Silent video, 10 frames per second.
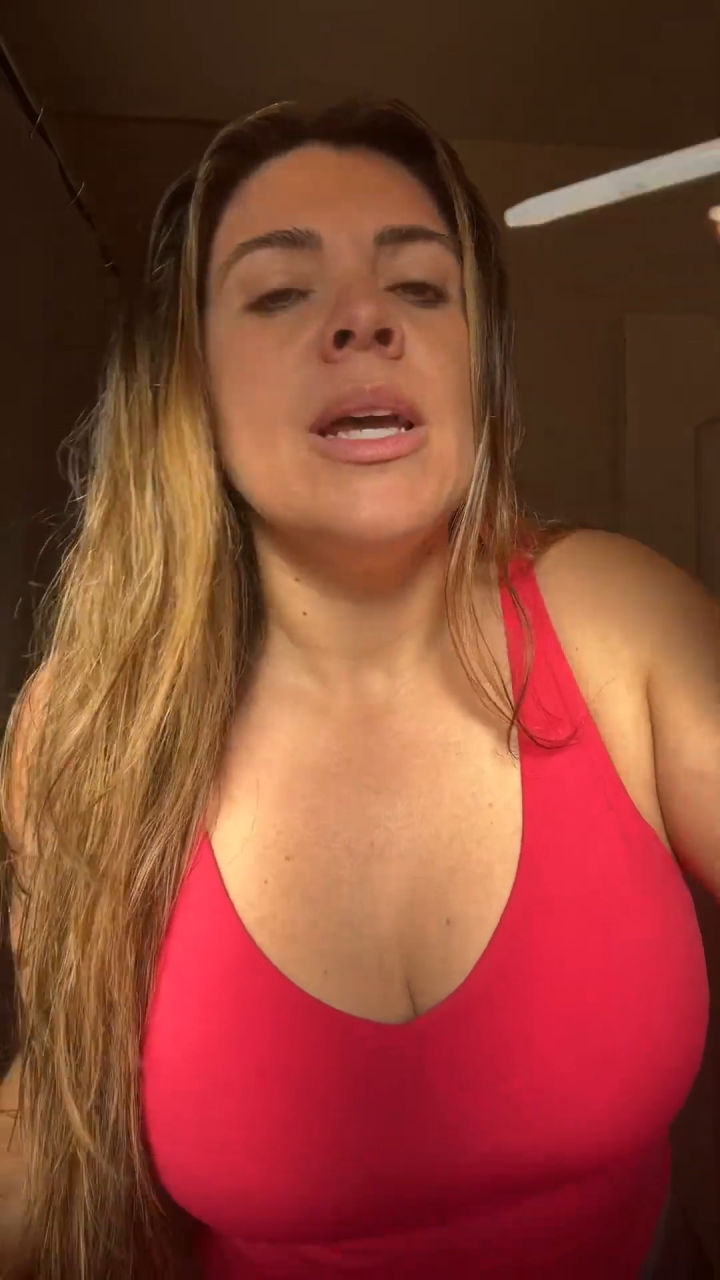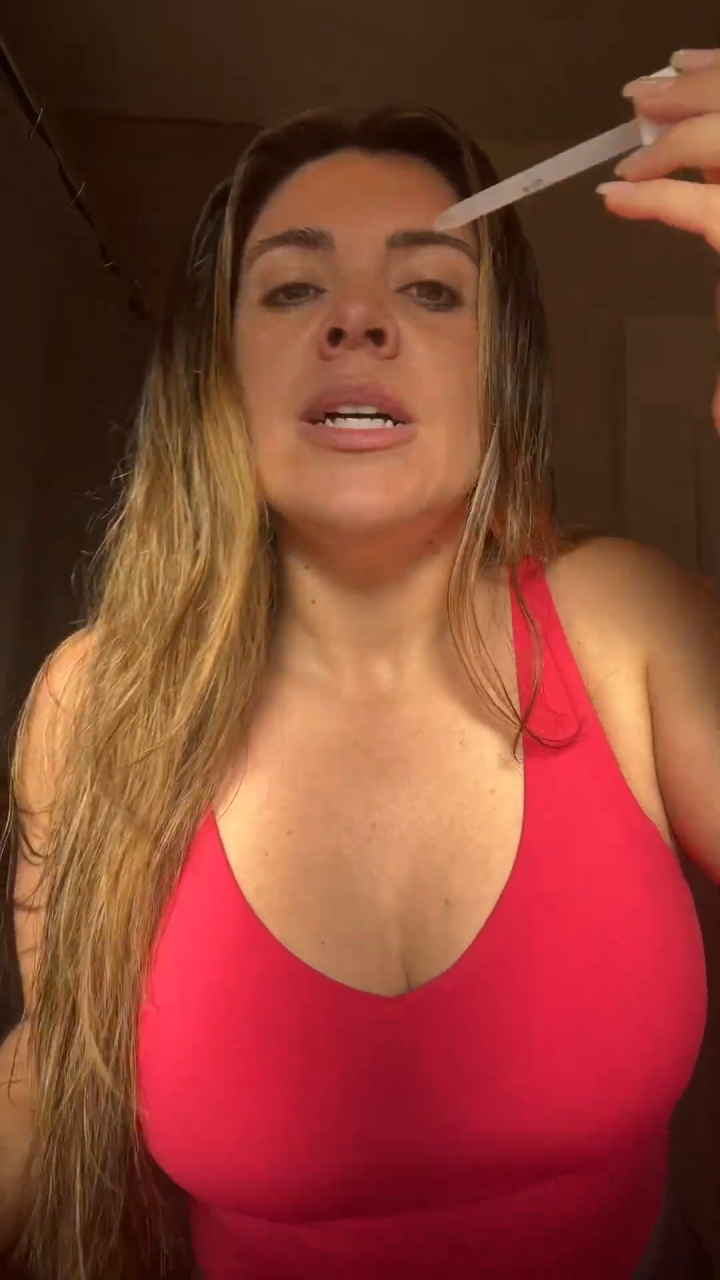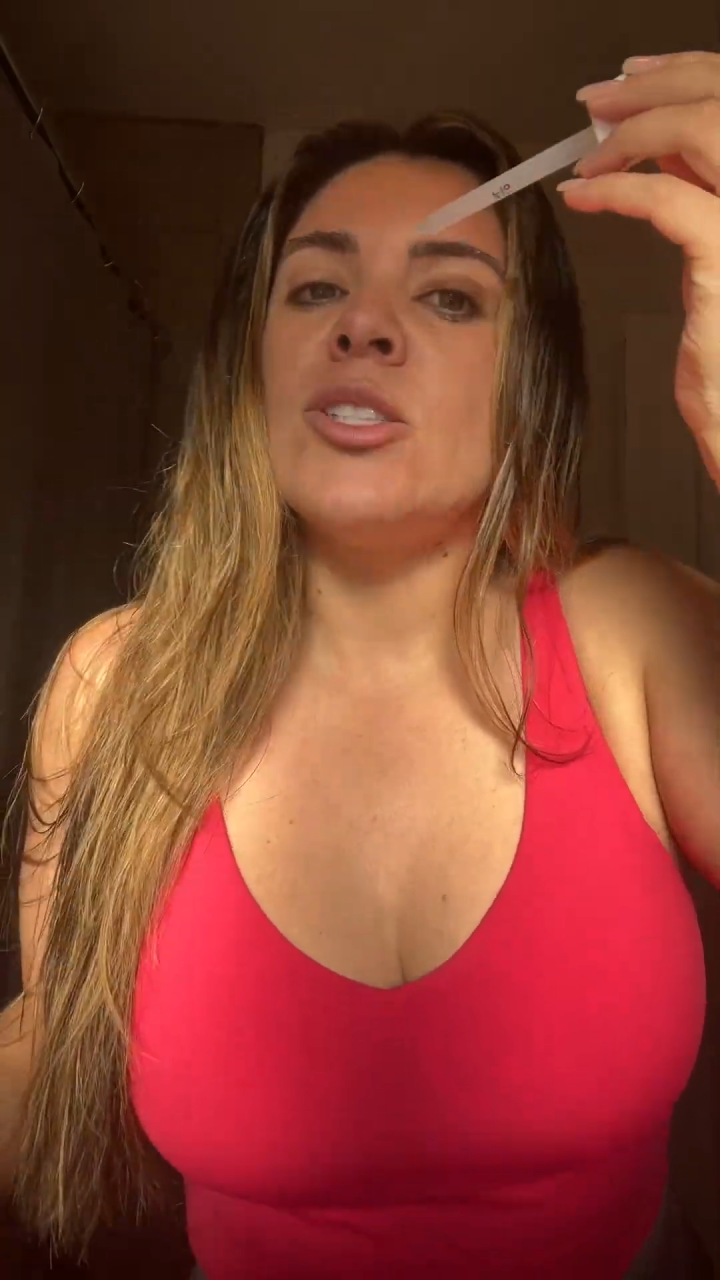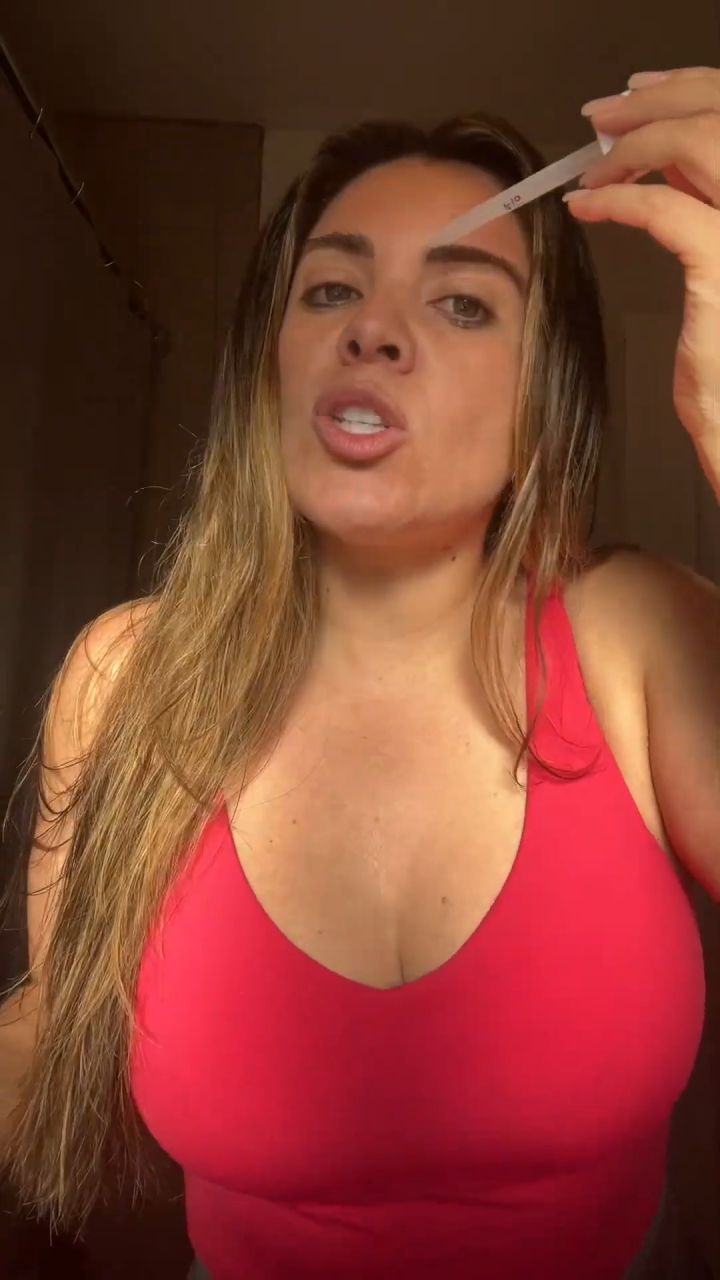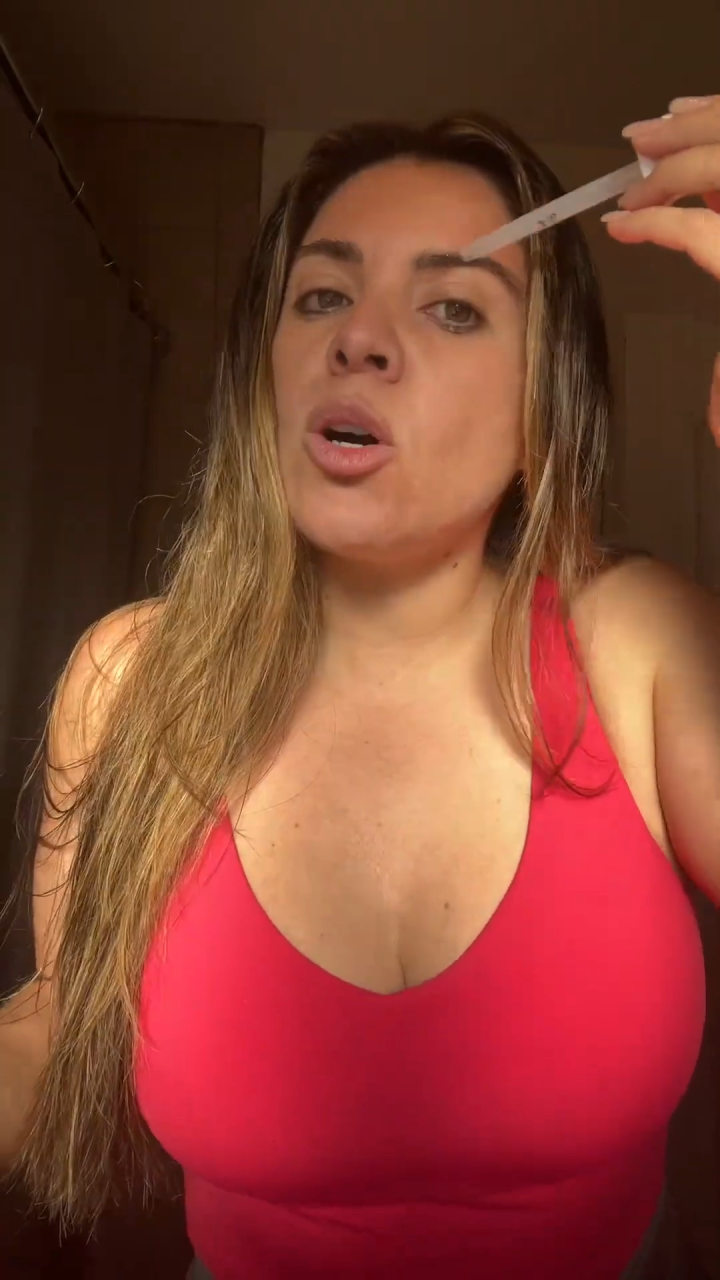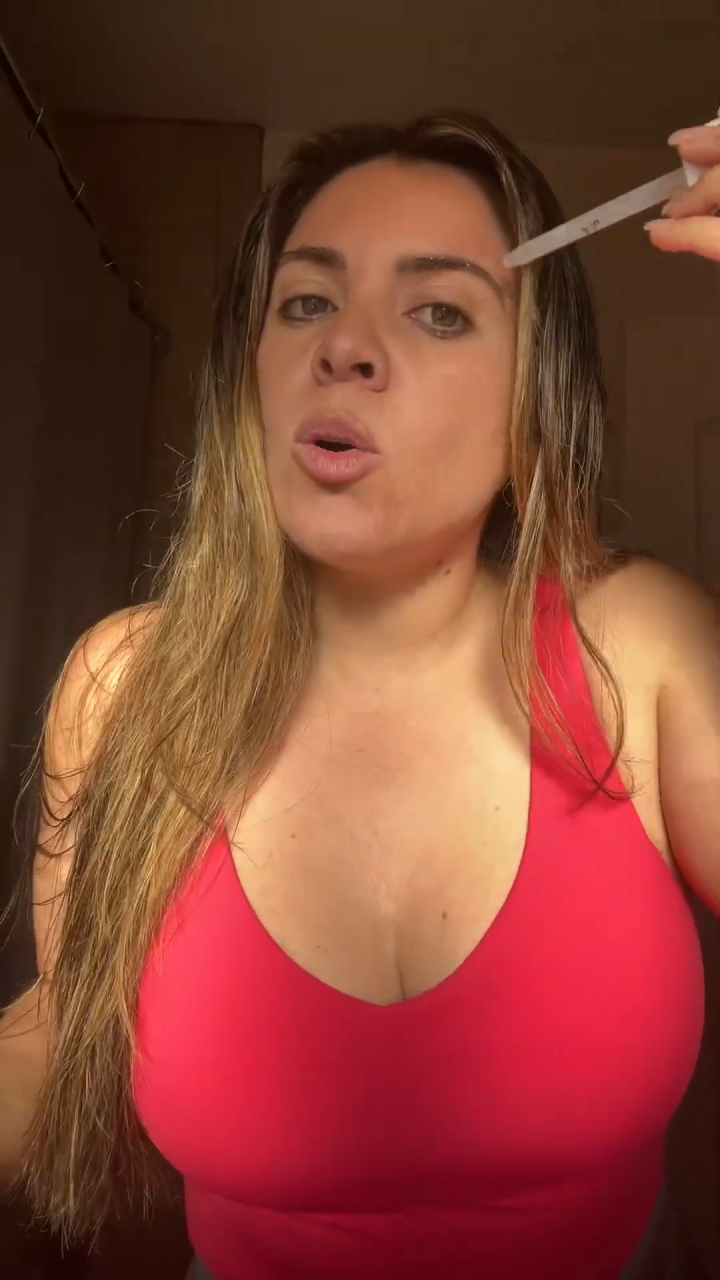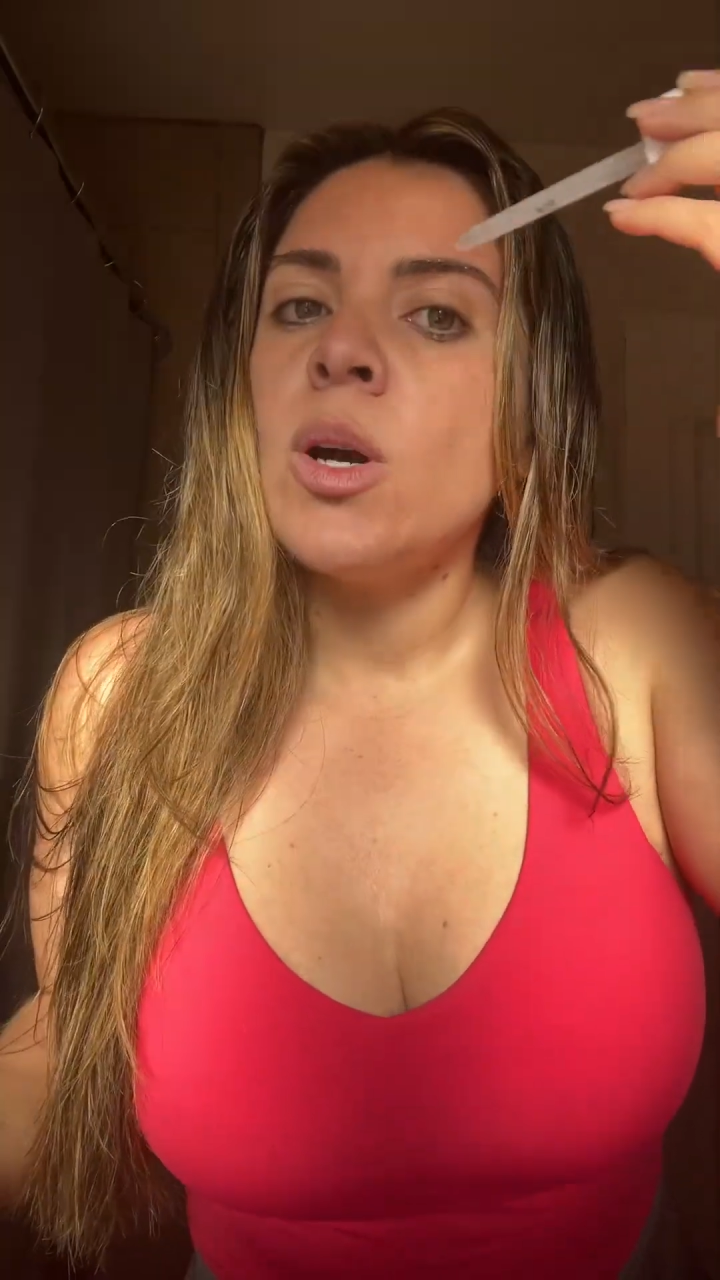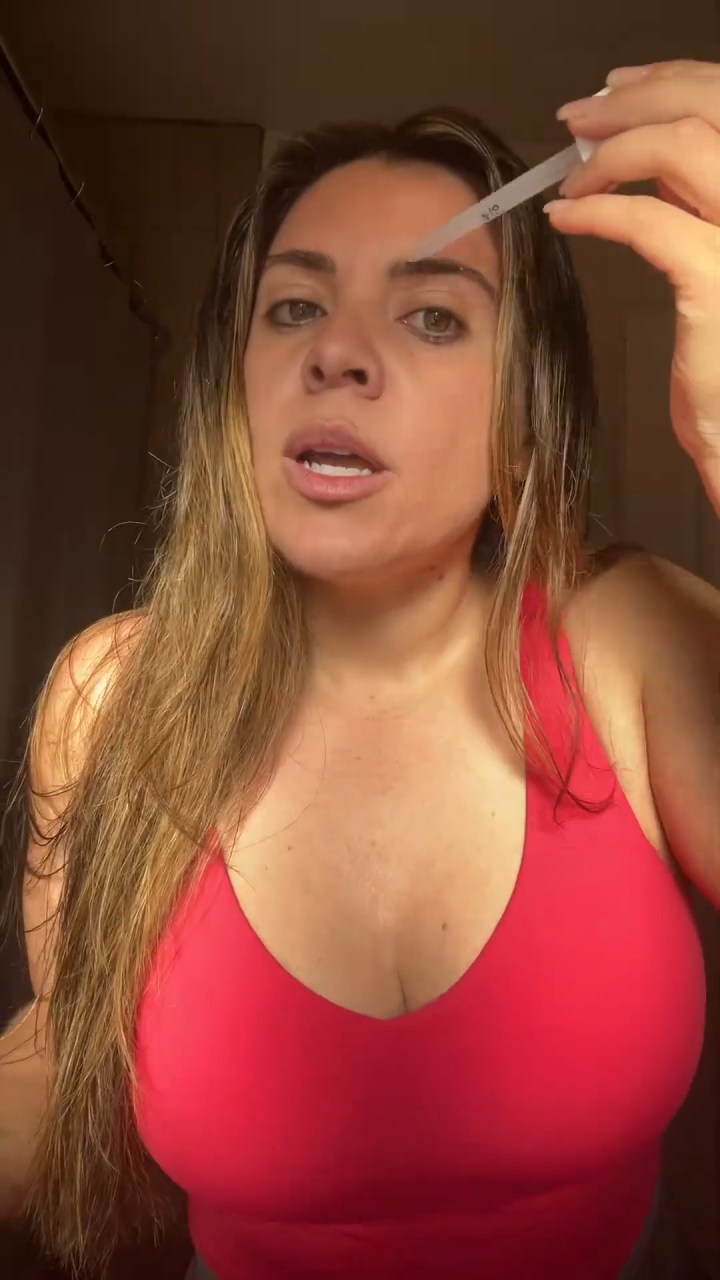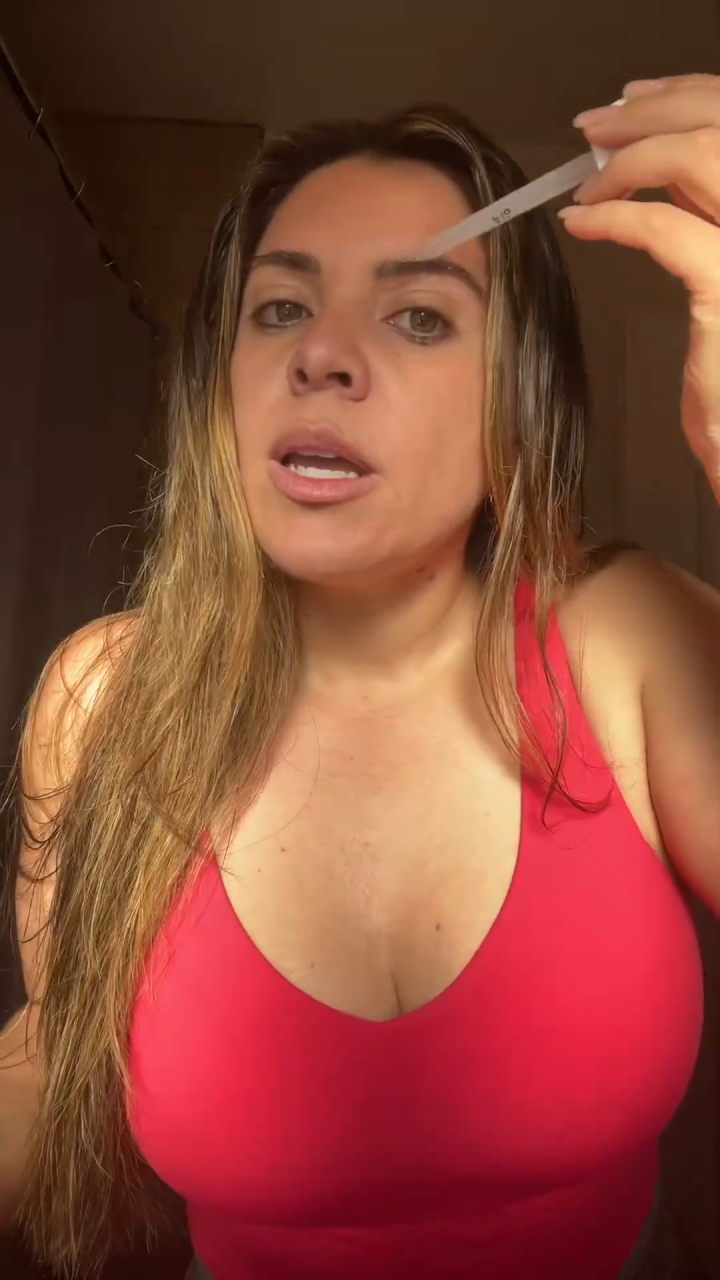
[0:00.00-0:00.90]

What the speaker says: So